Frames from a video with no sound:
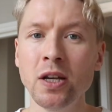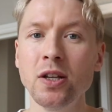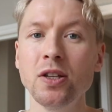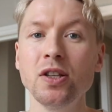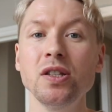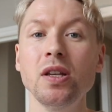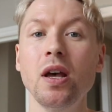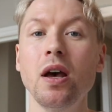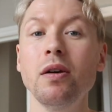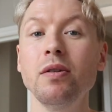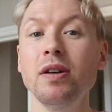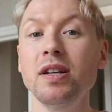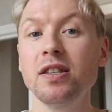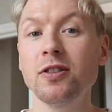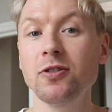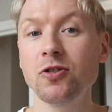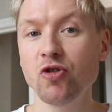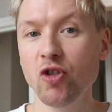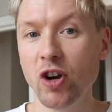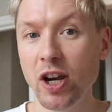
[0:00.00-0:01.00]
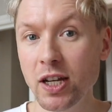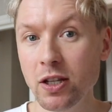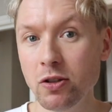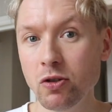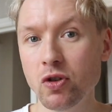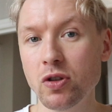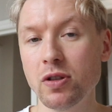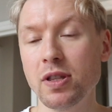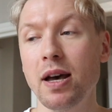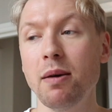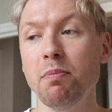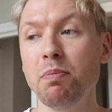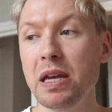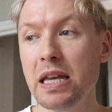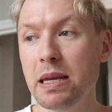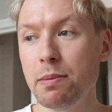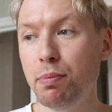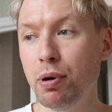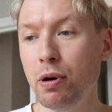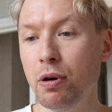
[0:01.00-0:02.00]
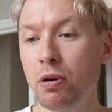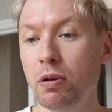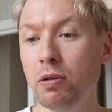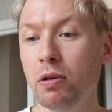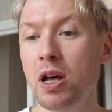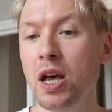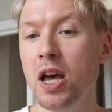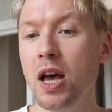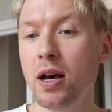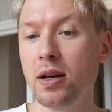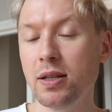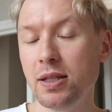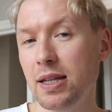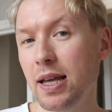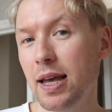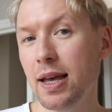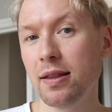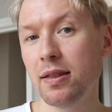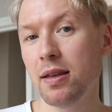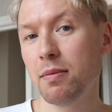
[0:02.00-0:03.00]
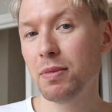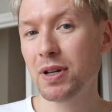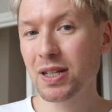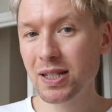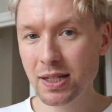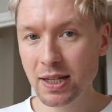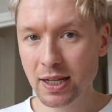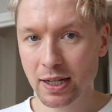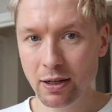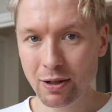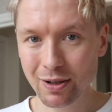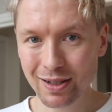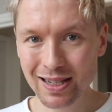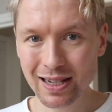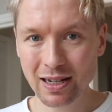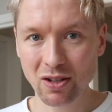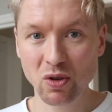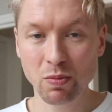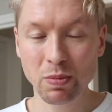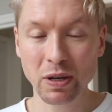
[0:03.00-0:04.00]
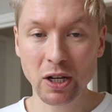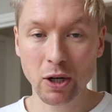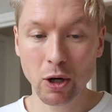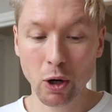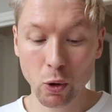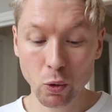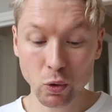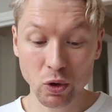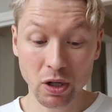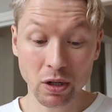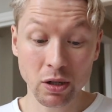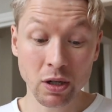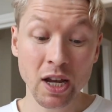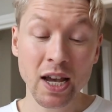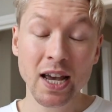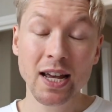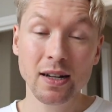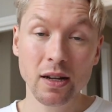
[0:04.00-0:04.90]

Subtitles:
So it's strange that people are saying that my skin looks a little bit golden.